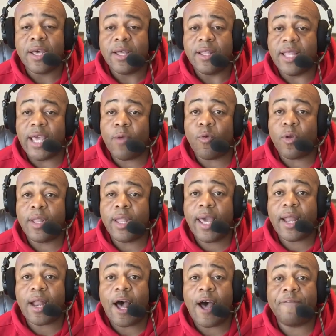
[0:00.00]
They were
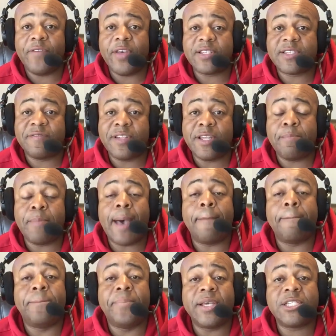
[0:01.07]
led offensively by
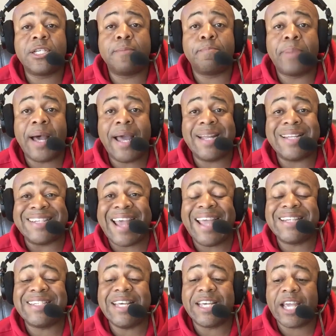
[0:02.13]
Bishop Bonnett,
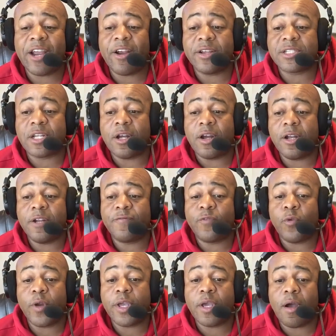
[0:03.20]
19 carries,
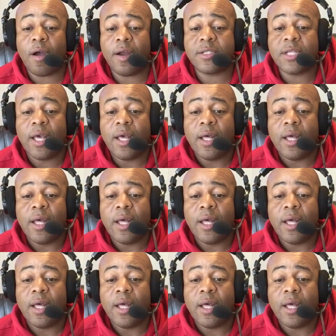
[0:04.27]
140 yards.